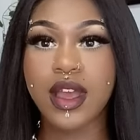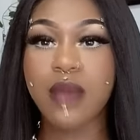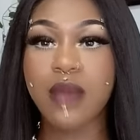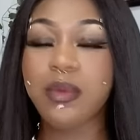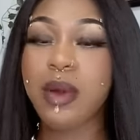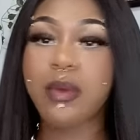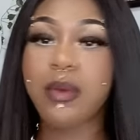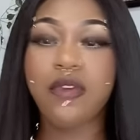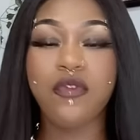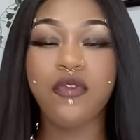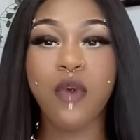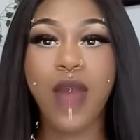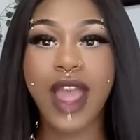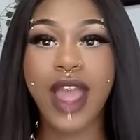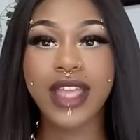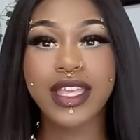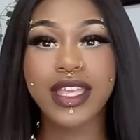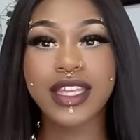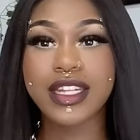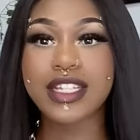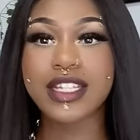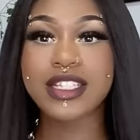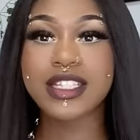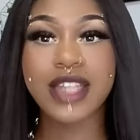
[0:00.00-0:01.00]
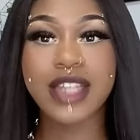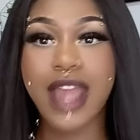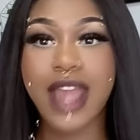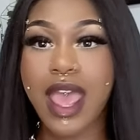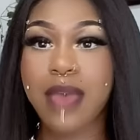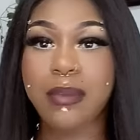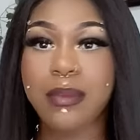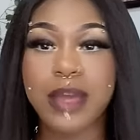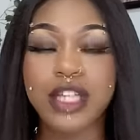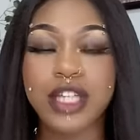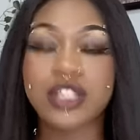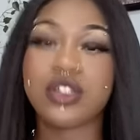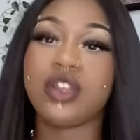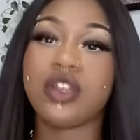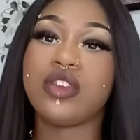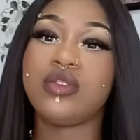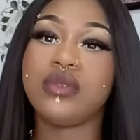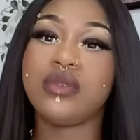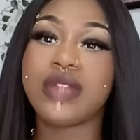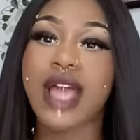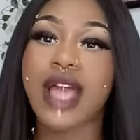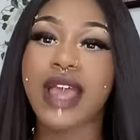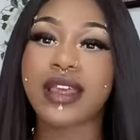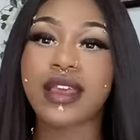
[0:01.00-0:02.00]
But before I get into that, make sure
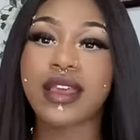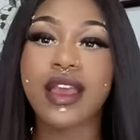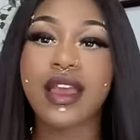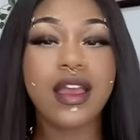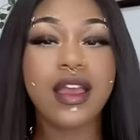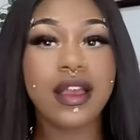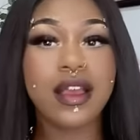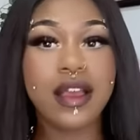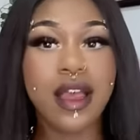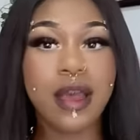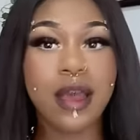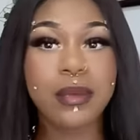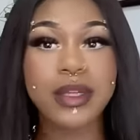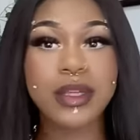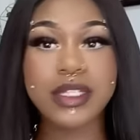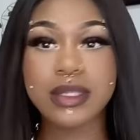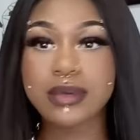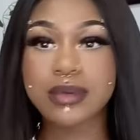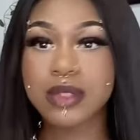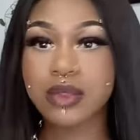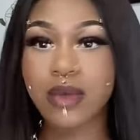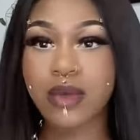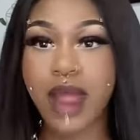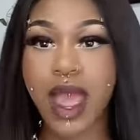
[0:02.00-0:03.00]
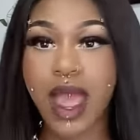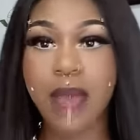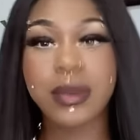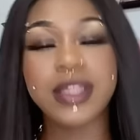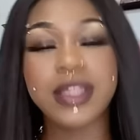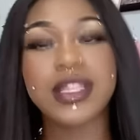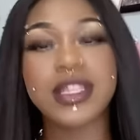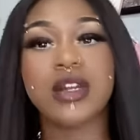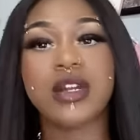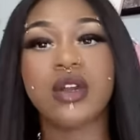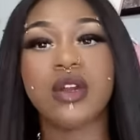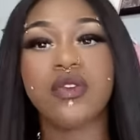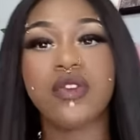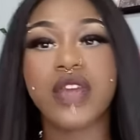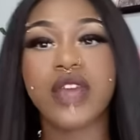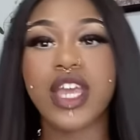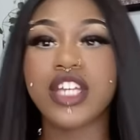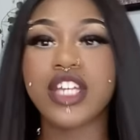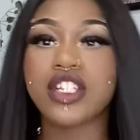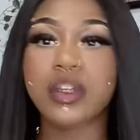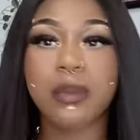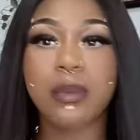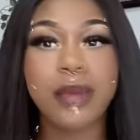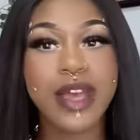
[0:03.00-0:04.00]
you like, comment, subscribe, hit that
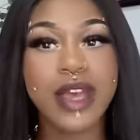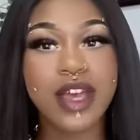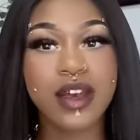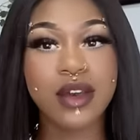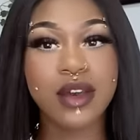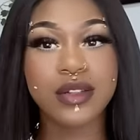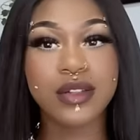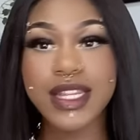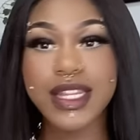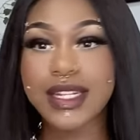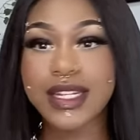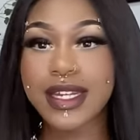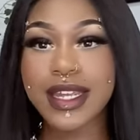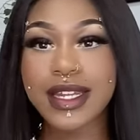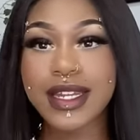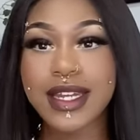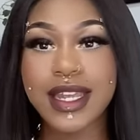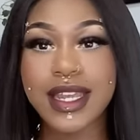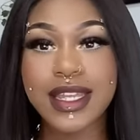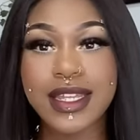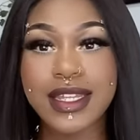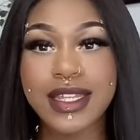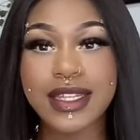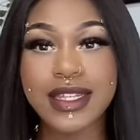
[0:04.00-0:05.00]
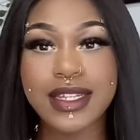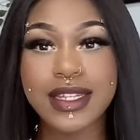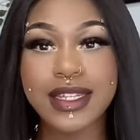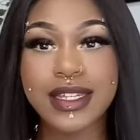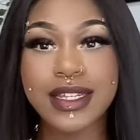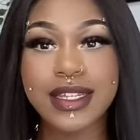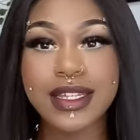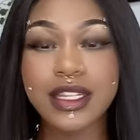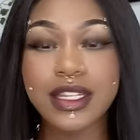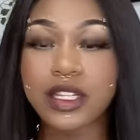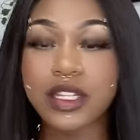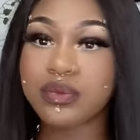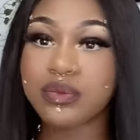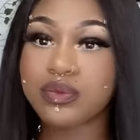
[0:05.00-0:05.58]
notification bell, ding, ding, ding.